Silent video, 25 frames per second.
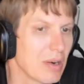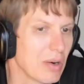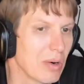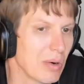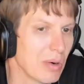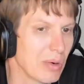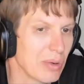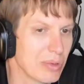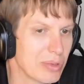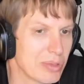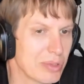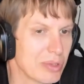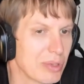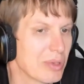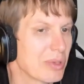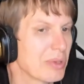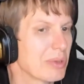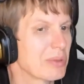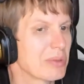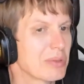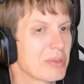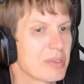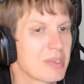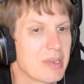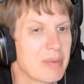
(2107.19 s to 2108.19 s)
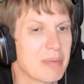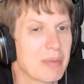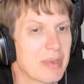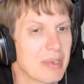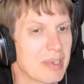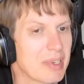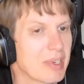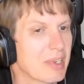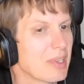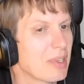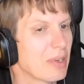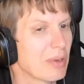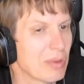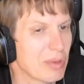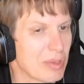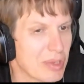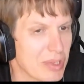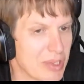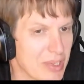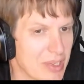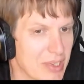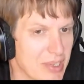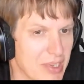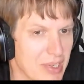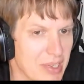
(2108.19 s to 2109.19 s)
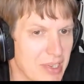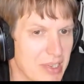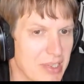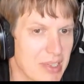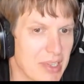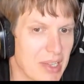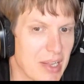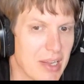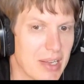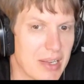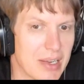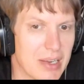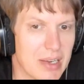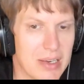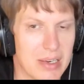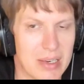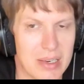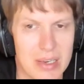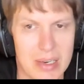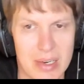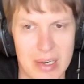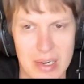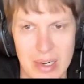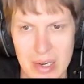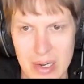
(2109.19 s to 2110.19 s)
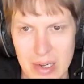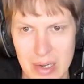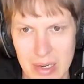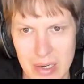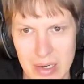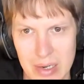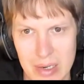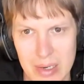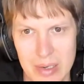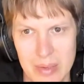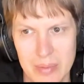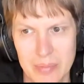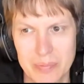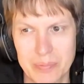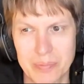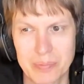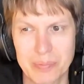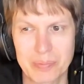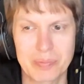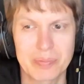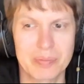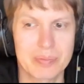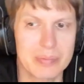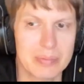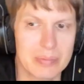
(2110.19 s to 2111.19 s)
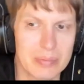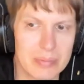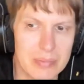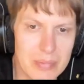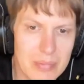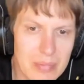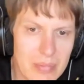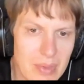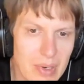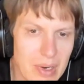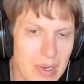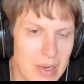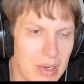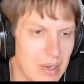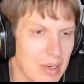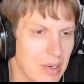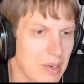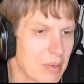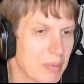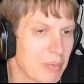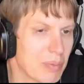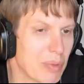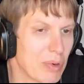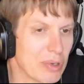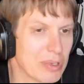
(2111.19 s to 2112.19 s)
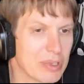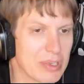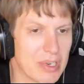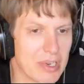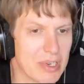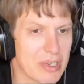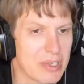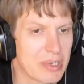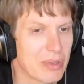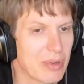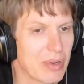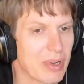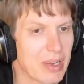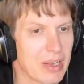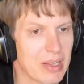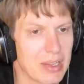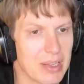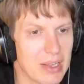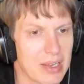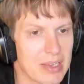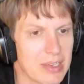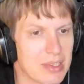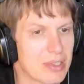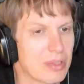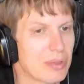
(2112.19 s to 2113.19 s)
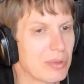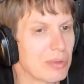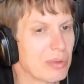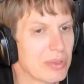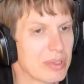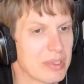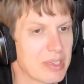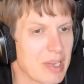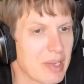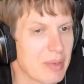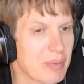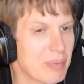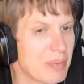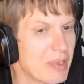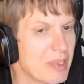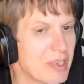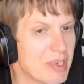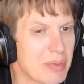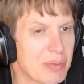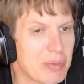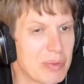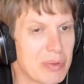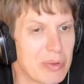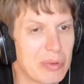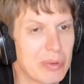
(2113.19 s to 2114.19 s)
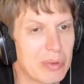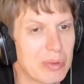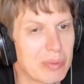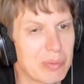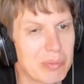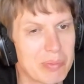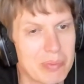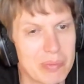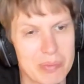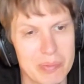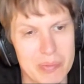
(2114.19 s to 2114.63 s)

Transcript: also similar technologies exist like PostgreSQL has tools like pgpool,